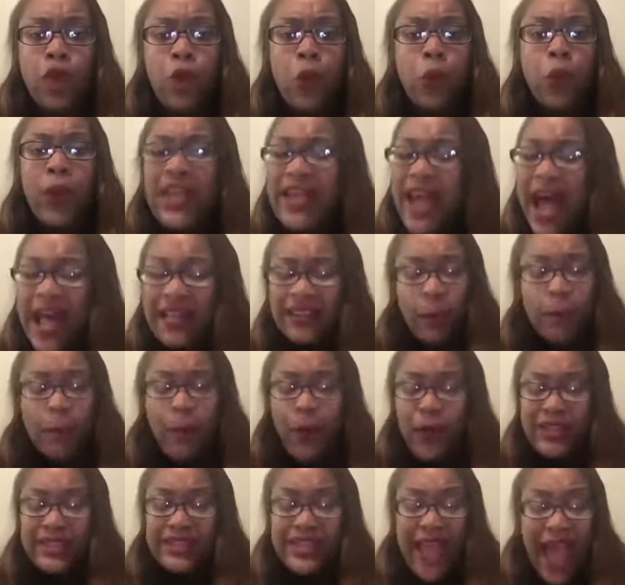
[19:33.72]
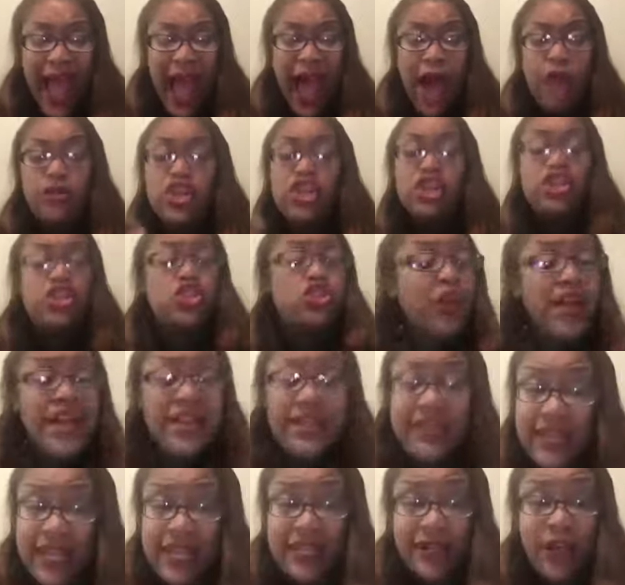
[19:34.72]
We got to put down the
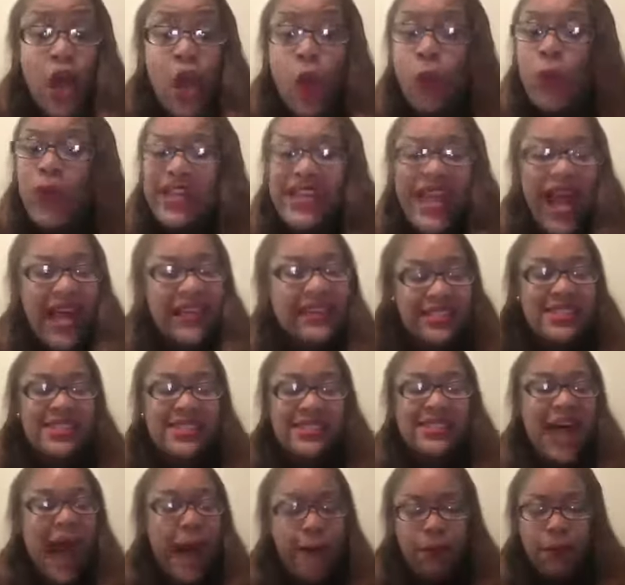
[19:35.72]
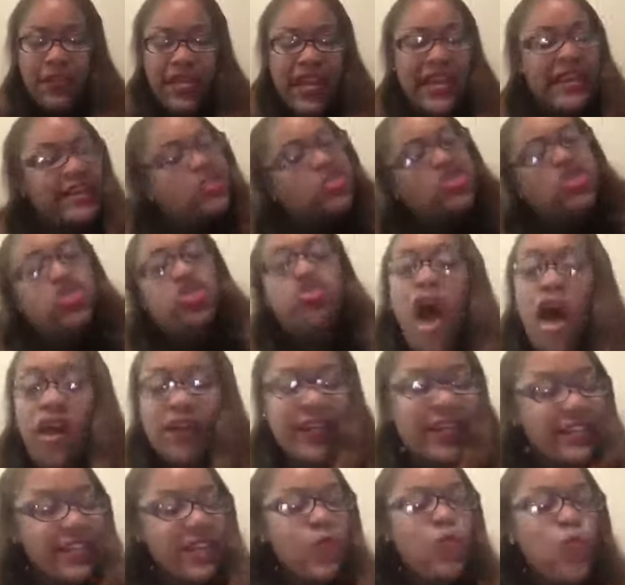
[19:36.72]
drinking. We got to stop getting
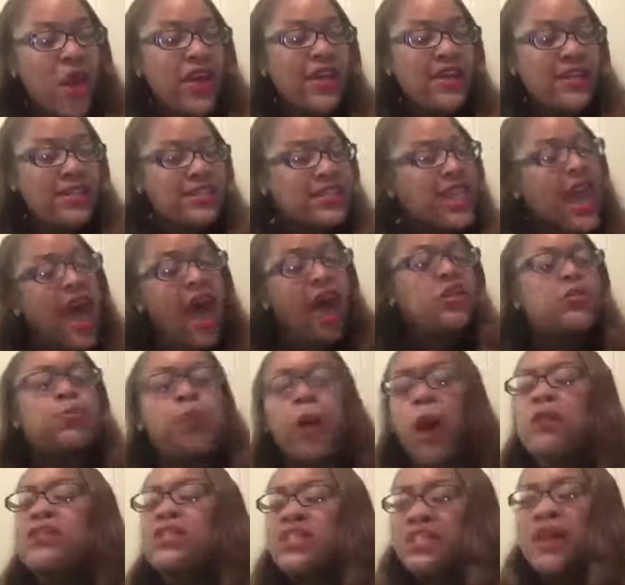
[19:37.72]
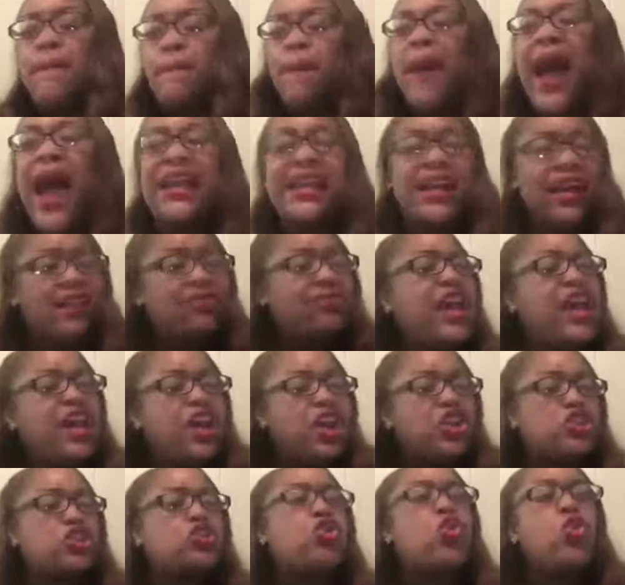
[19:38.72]
drunk and then want to tell somebody a thing
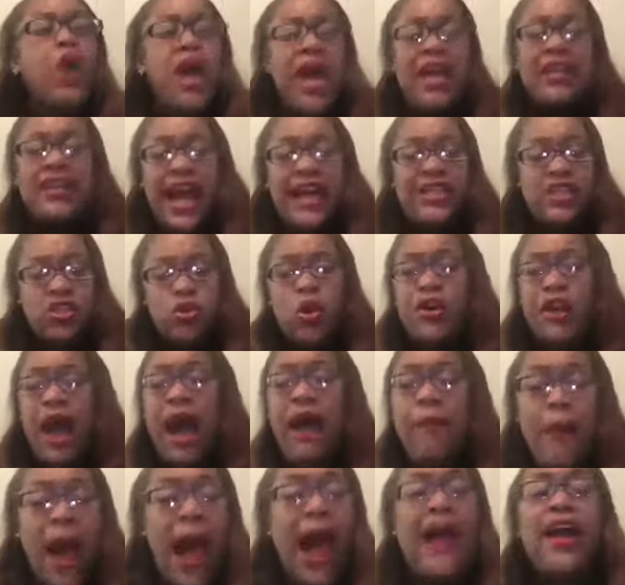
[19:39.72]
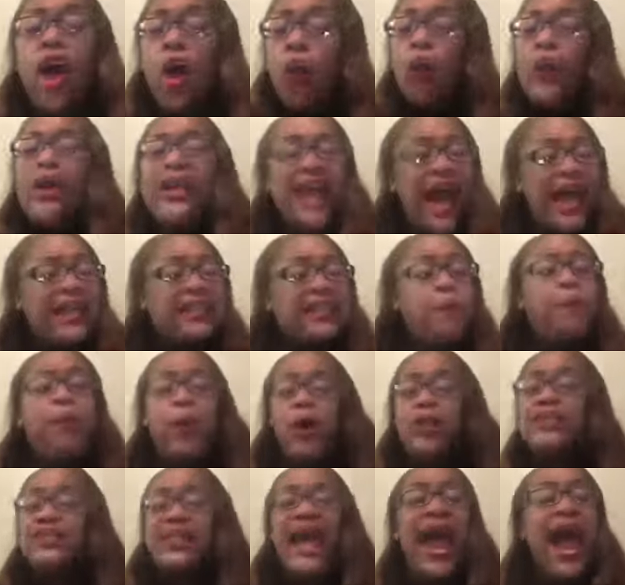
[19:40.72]
or two that's on our mind. We got to
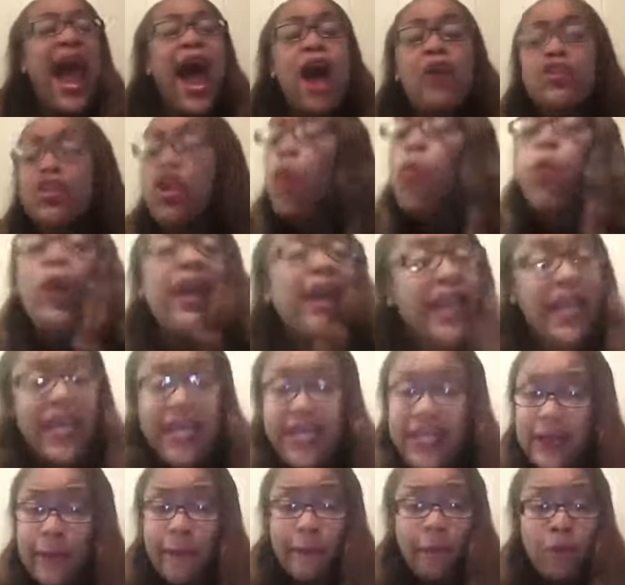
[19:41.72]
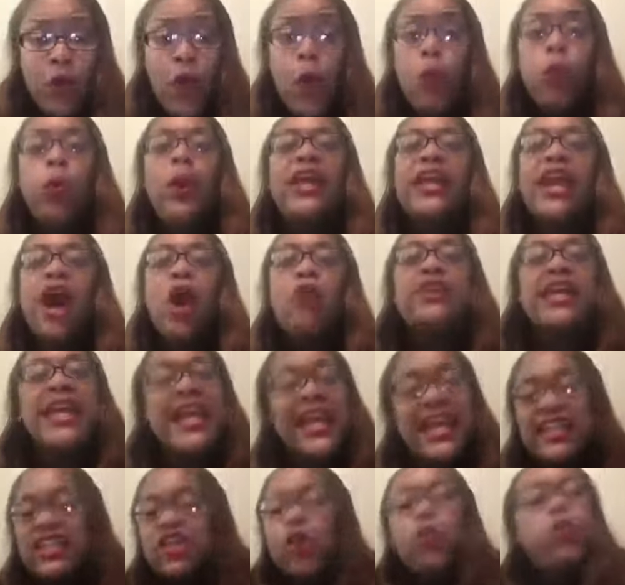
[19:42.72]
put down the weed. We don't
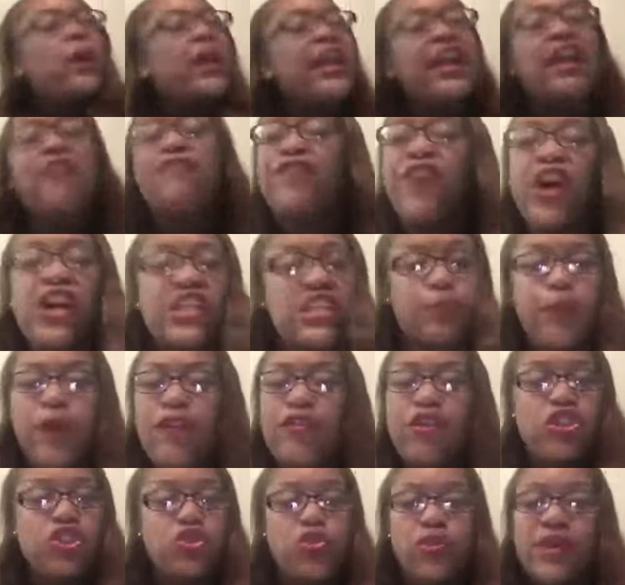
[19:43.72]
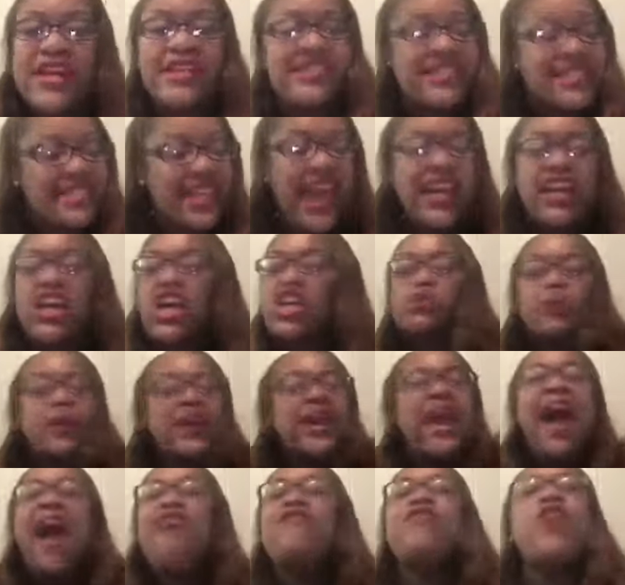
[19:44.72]
need the weed for spiritual insight because we
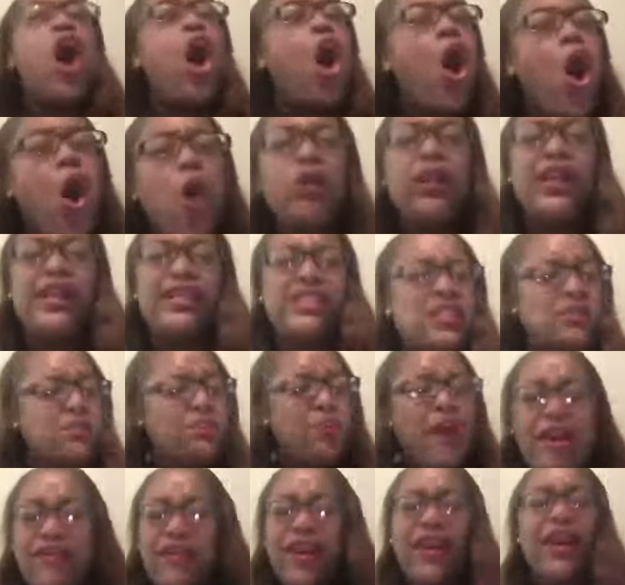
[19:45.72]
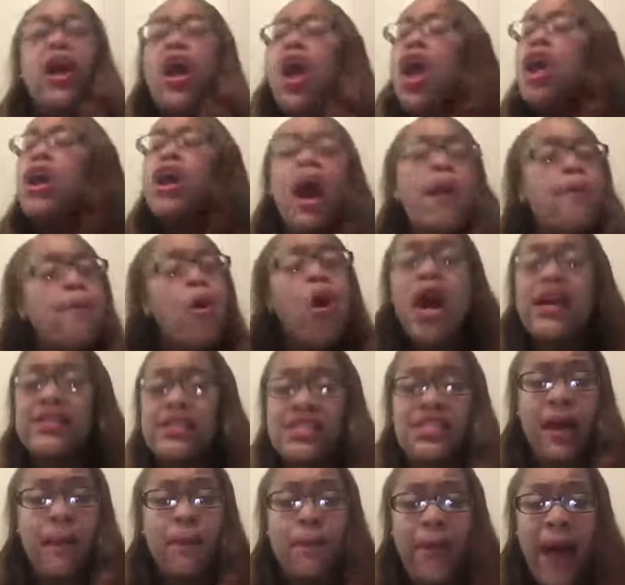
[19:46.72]
have the Holy Spirit. Come on,
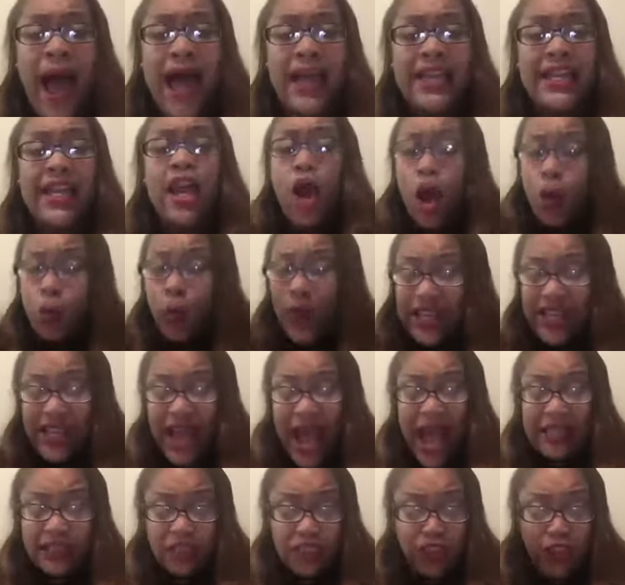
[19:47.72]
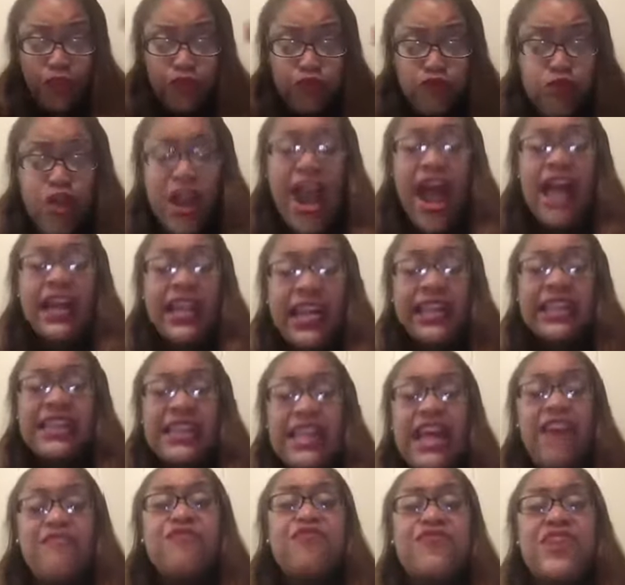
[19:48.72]
somebody. We got to really
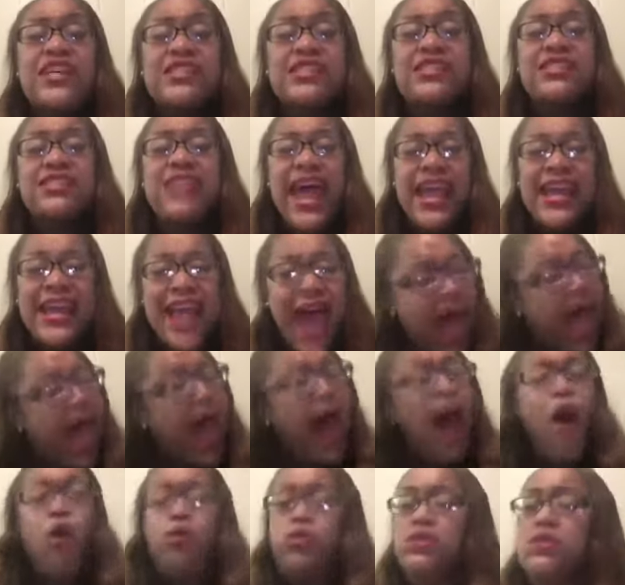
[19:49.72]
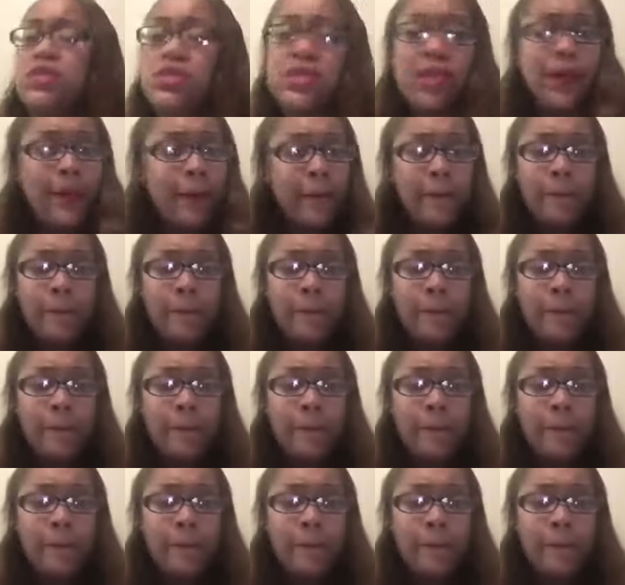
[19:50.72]
live this thing out.